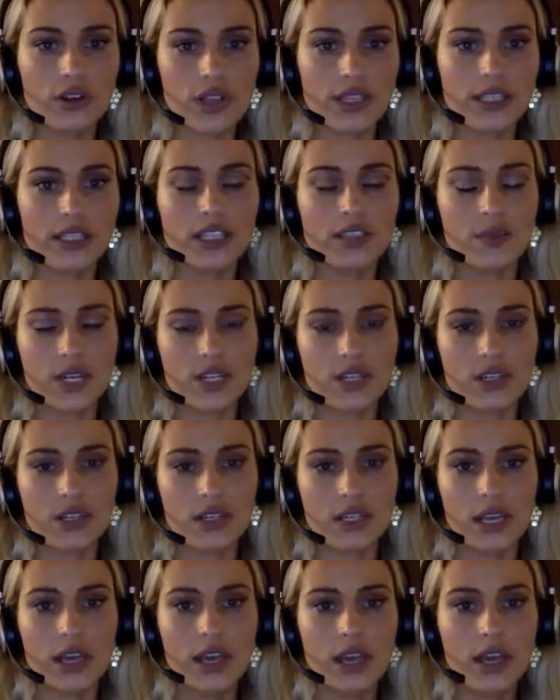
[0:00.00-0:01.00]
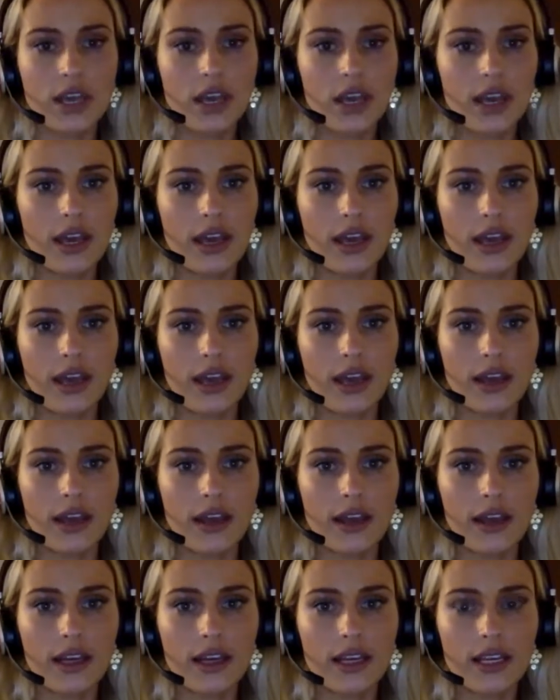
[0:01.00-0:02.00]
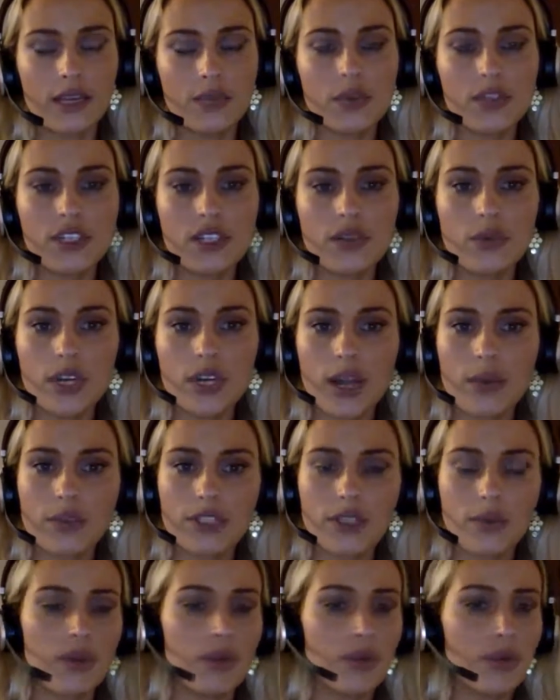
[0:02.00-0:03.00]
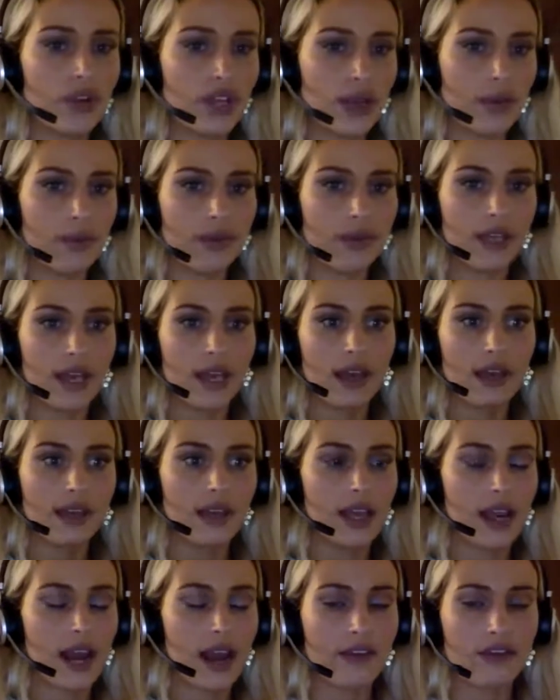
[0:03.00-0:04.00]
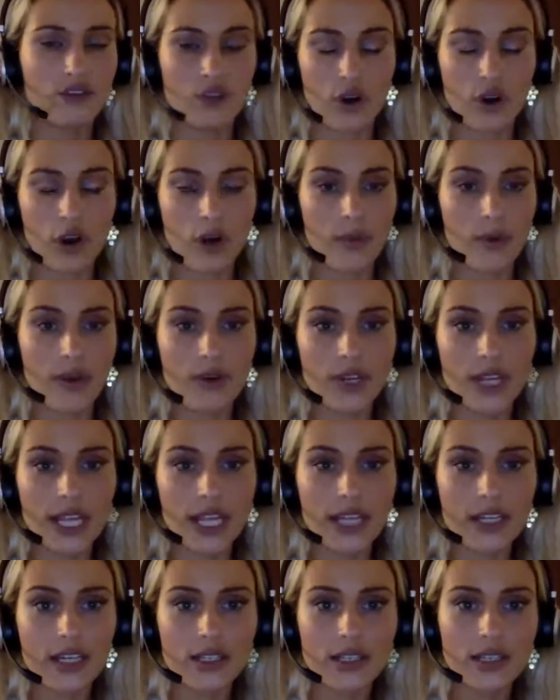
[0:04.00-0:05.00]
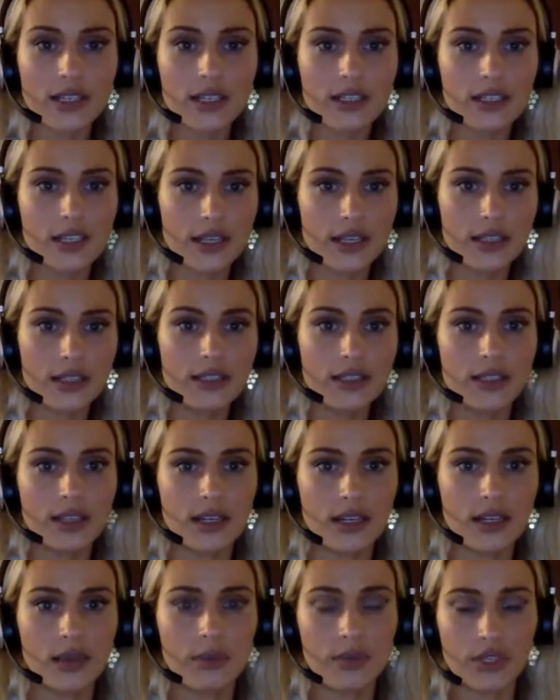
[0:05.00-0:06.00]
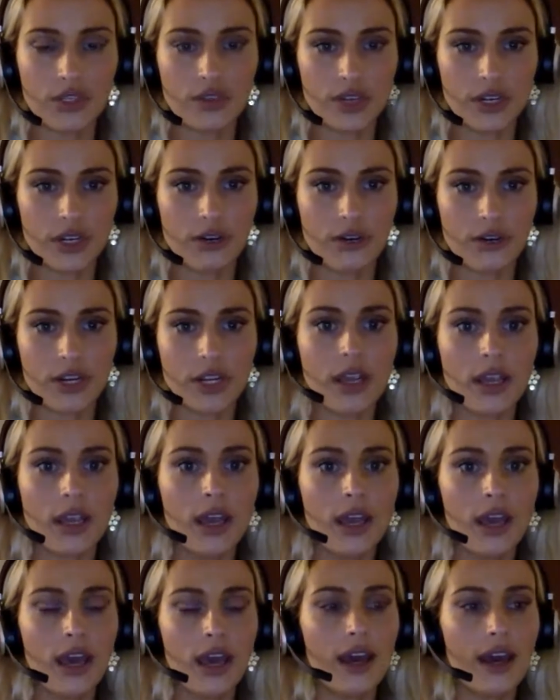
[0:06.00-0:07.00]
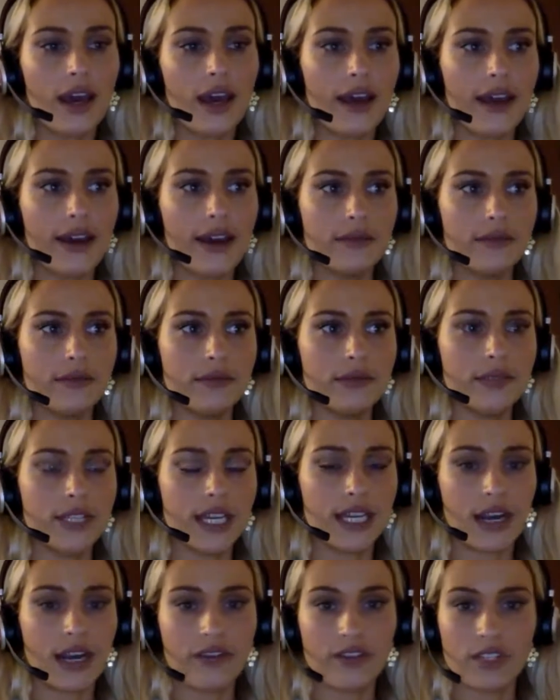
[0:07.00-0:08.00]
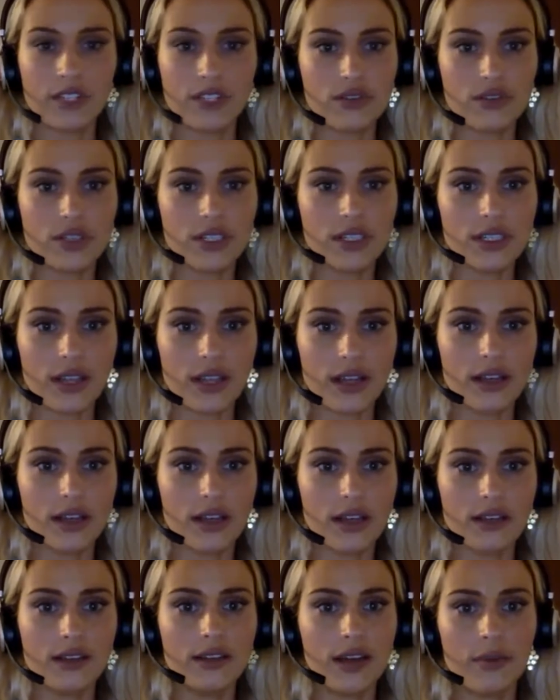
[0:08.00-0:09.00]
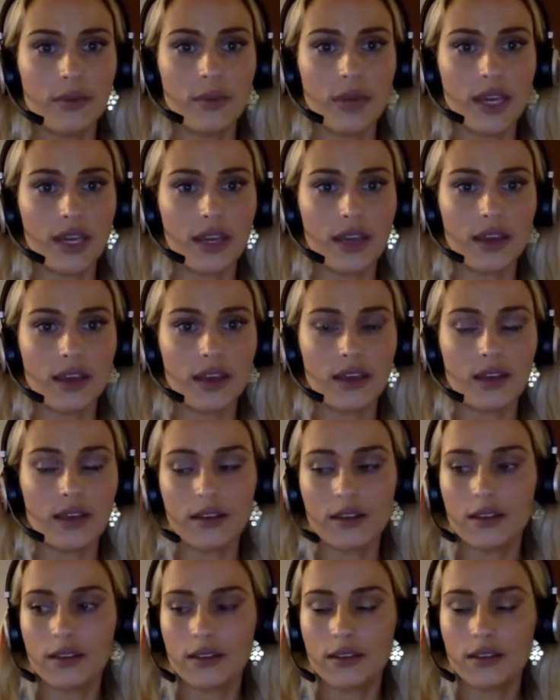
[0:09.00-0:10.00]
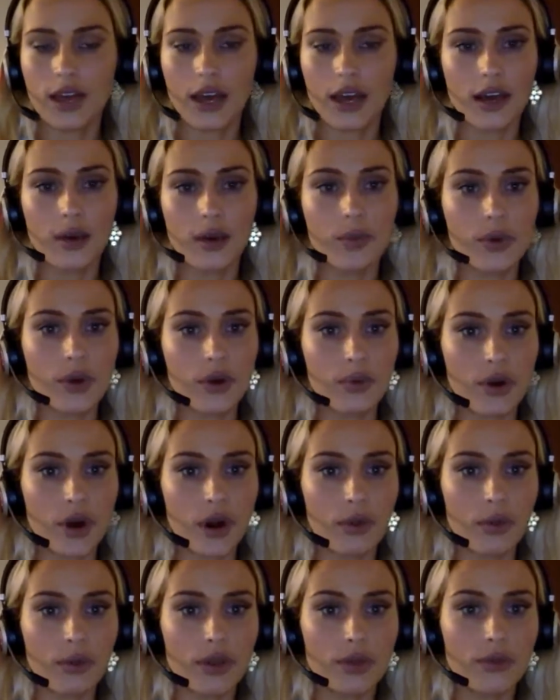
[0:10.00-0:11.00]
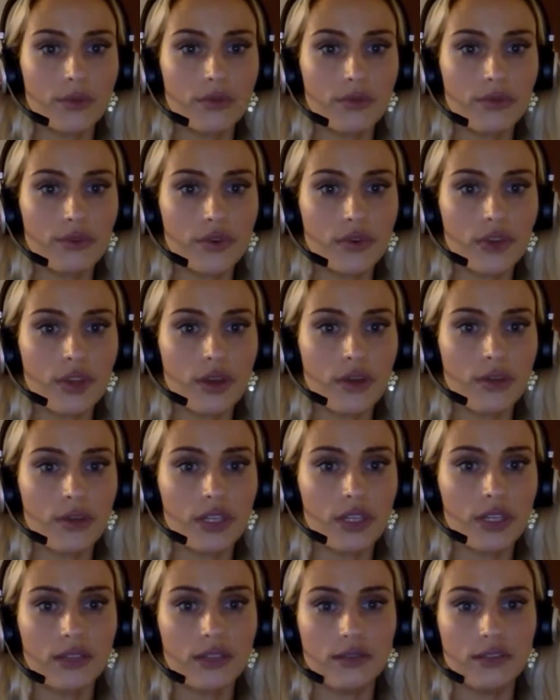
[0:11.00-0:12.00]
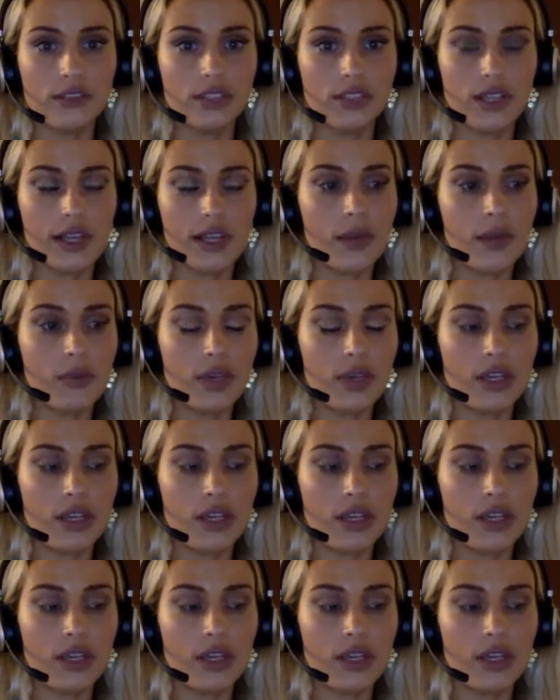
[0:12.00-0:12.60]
especially when it comes to people can have trauma related to these things, and it can be triggering. They can have histories that make it that a problem for them, and it can be